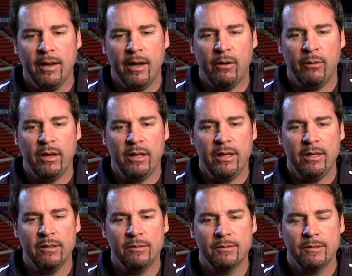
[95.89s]
a
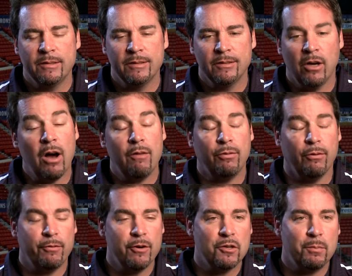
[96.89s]
really awful
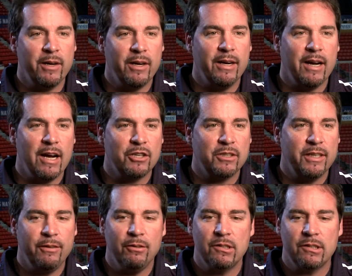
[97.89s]
first period.
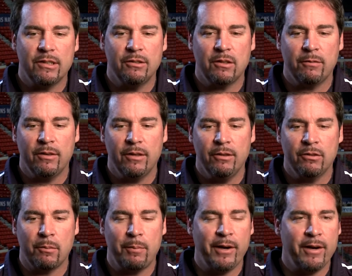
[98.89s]
Actually, it was
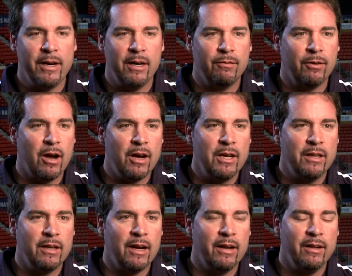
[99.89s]
a period of hockey
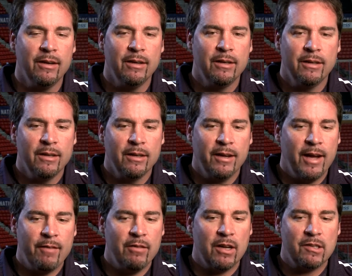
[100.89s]
that I
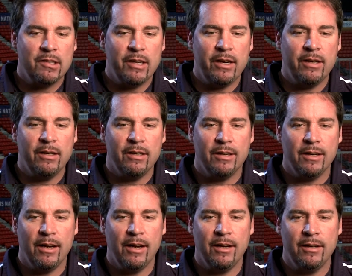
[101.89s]
have not seen
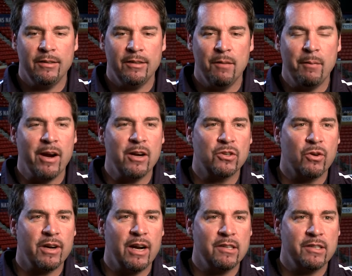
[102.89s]
in the Barons
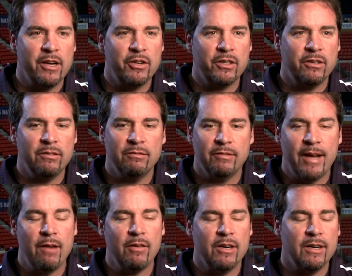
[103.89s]
organization
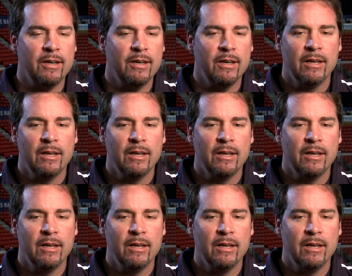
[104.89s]
ever.